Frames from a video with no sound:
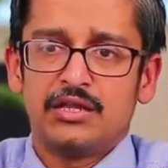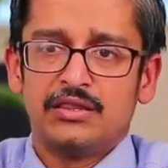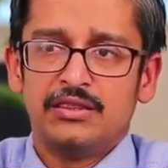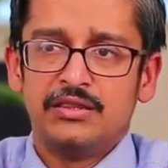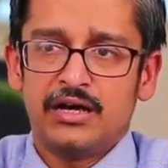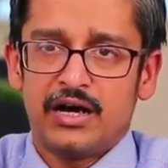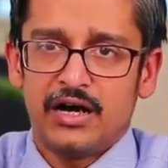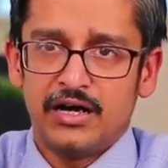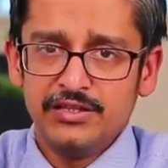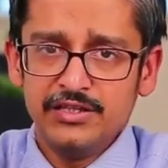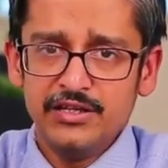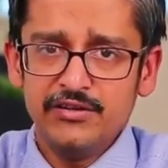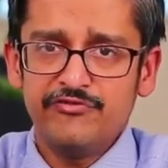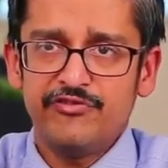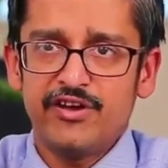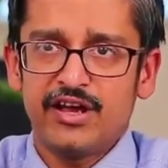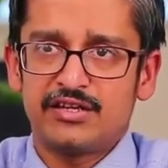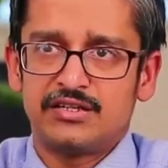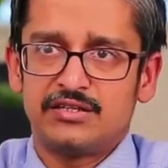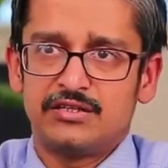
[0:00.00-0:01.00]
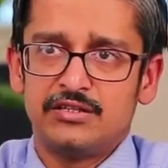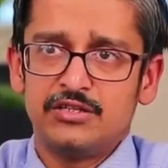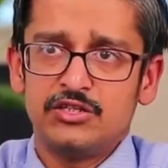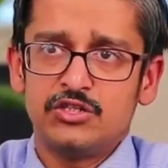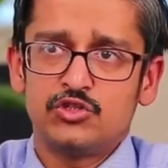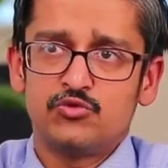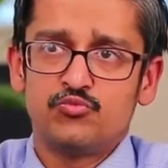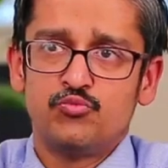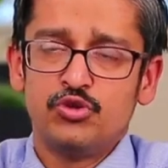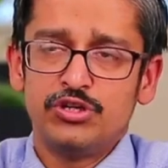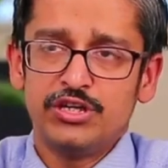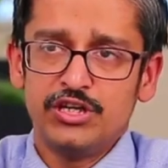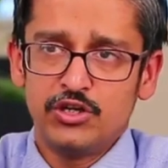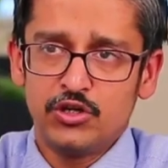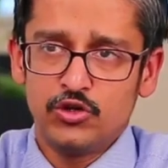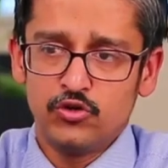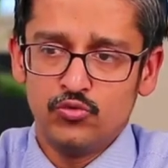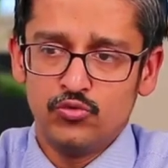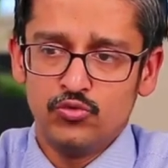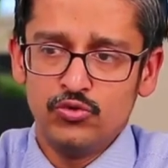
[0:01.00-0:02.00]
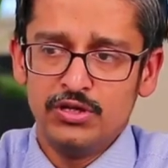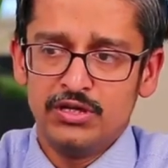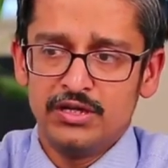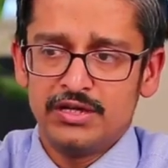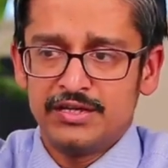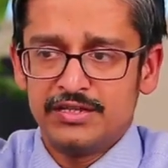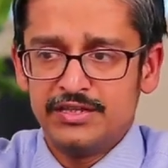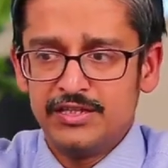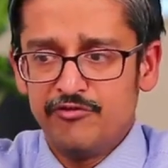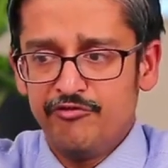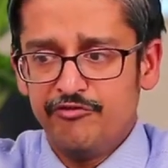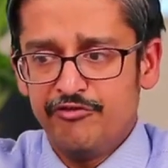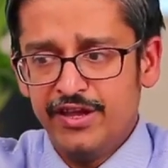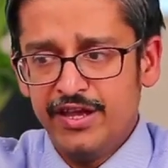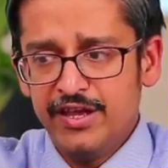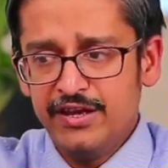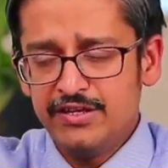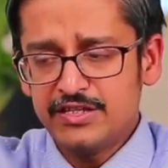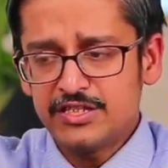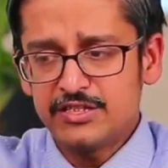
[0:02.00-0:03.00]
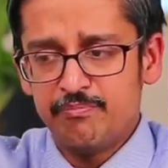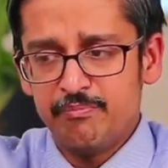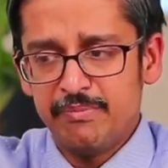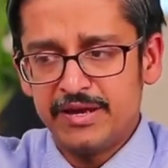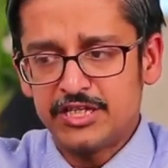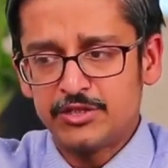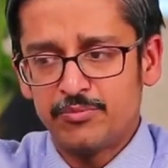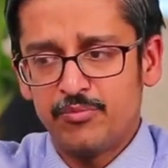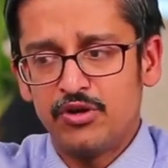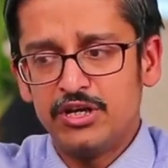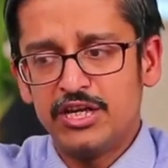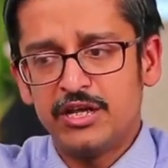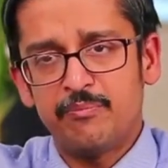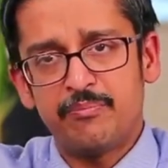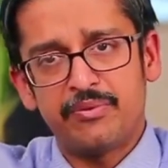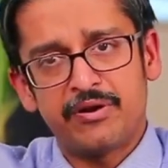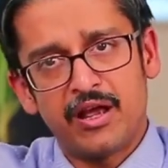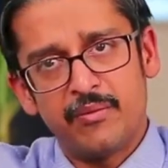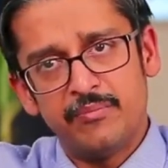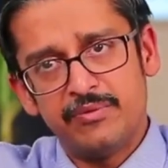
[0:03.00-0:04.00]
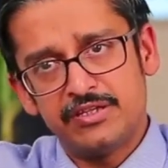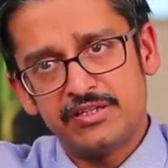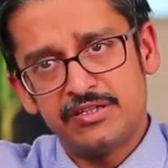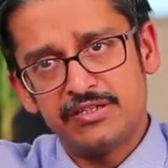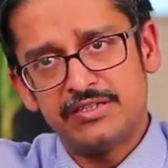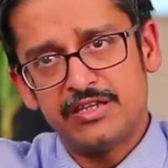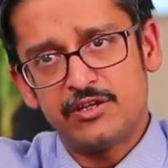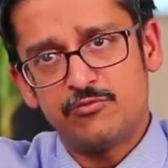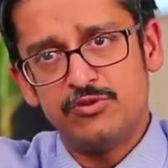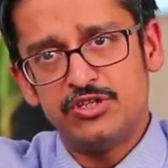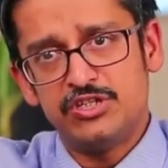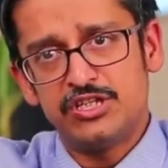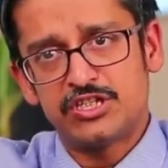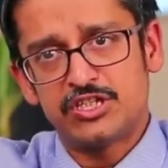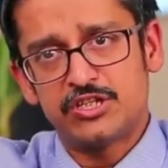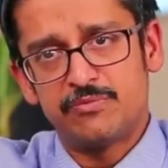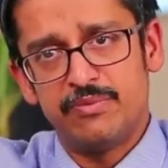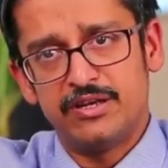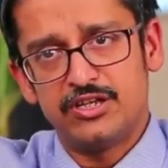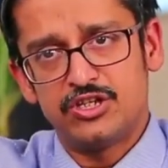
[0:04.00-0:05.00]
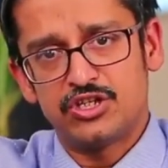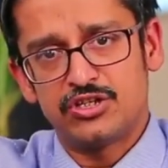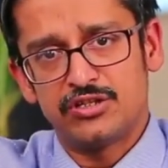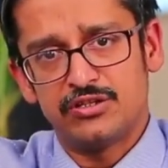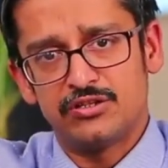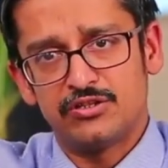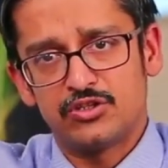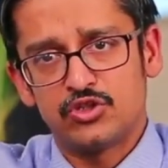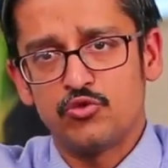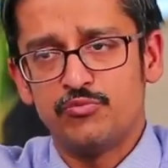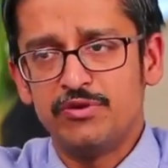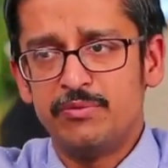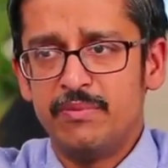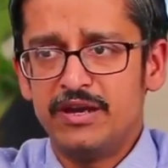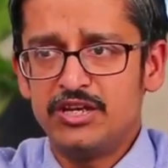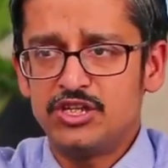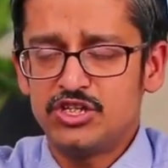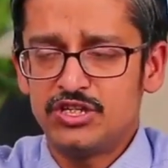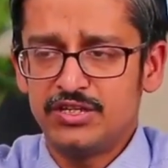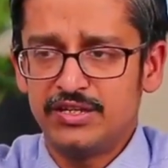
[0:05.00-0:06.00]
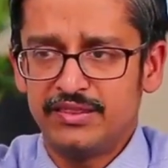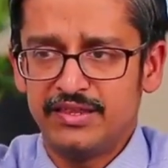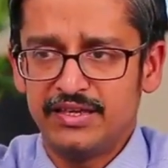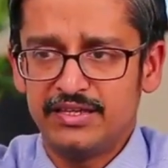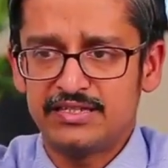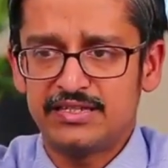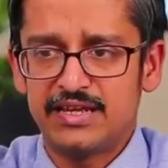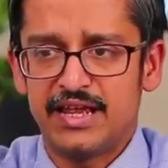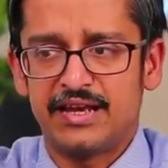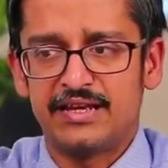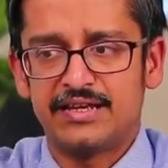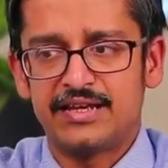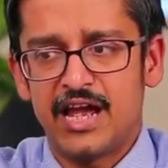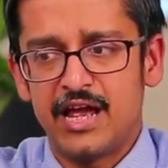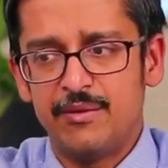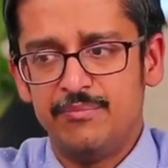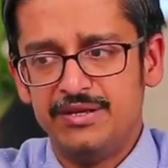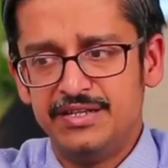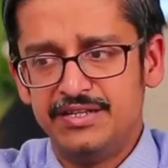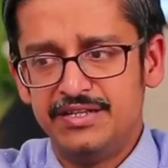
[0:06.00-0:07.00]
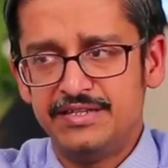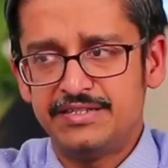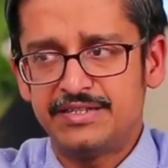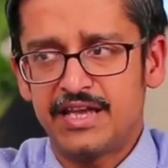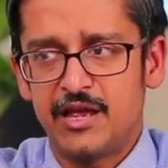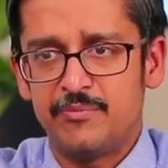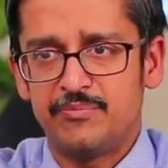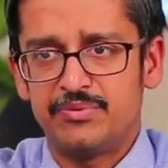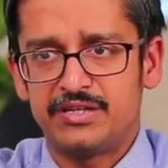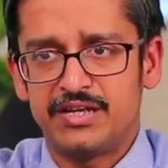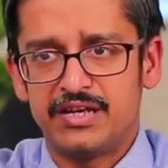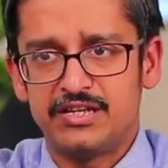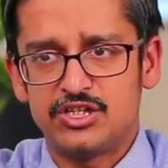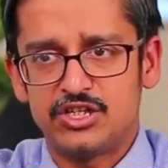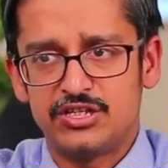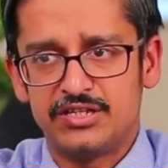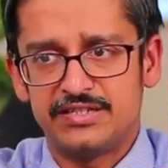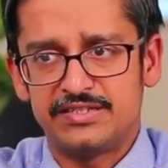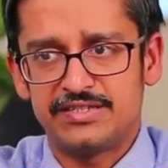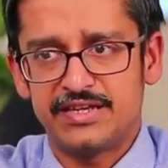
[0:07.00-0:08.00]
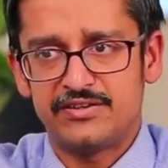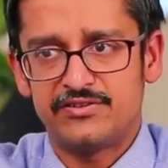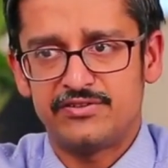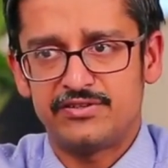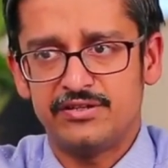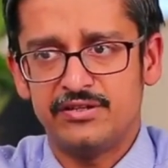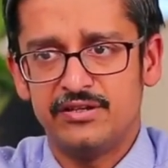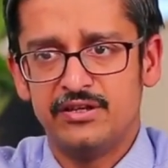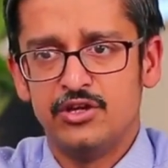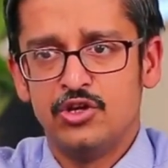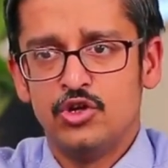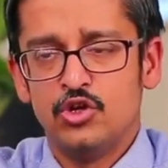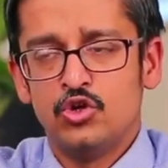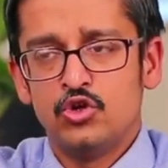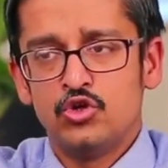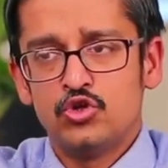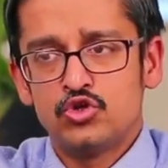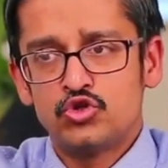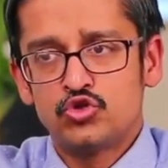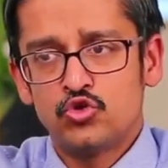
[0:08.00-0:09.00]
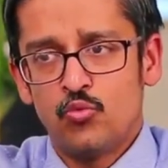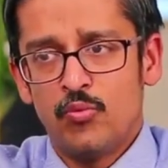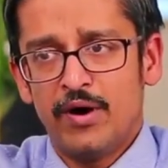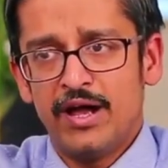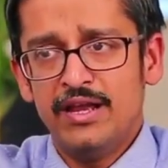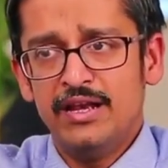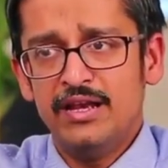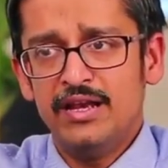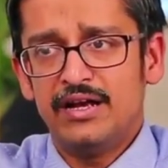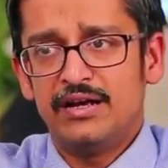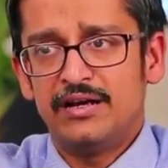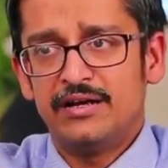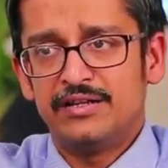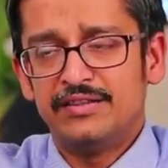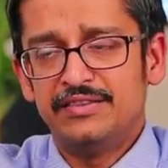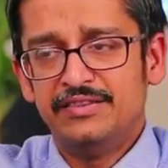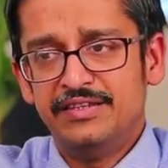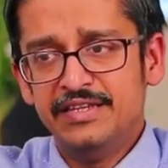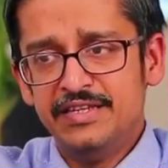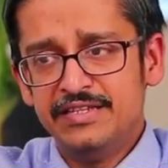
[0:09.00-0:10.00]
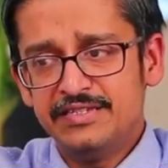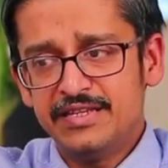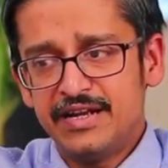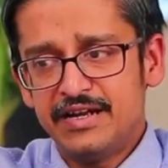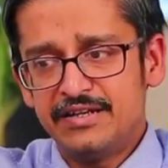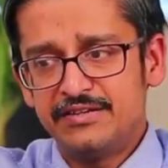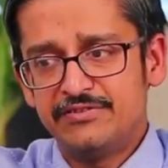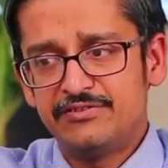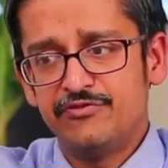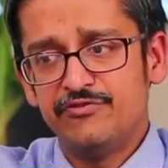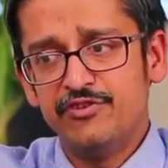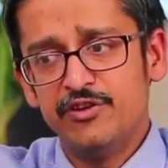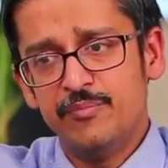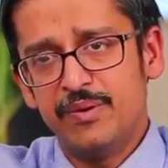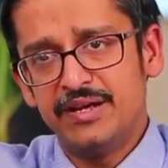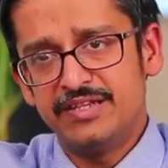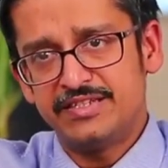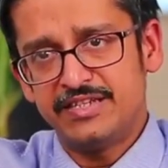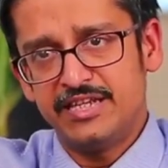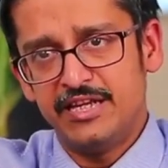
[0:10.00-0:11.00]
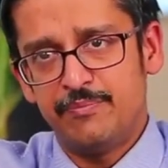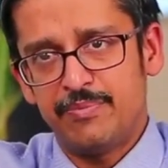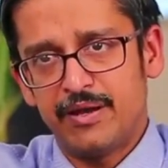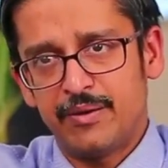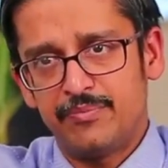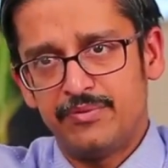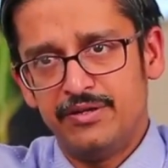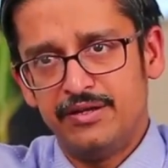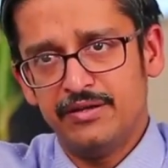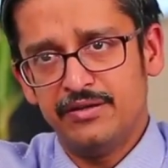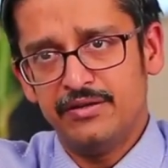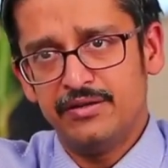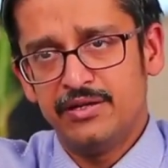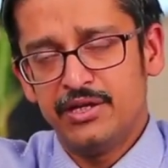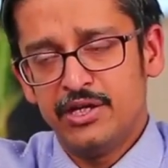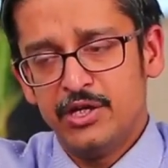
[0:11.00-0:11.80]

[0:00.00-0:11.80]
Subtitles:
The other factors would include the various metabolic parameters that we just mentioned. So we mentioned things like diabetes, hypertension, etc. So while these are driven by sleep apnea,